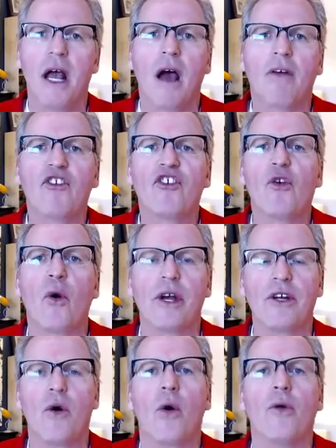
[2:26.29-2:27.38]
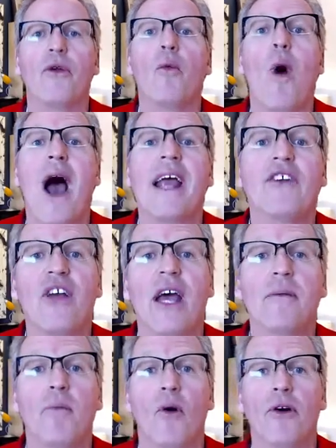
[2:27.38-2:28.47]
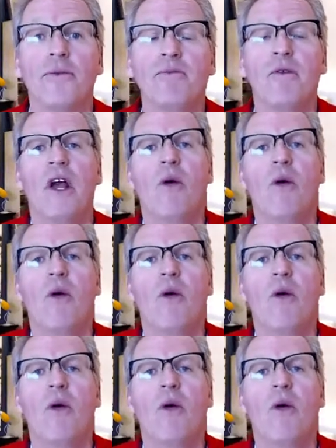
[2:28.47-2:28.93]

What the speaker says: of story gold. And why is that important?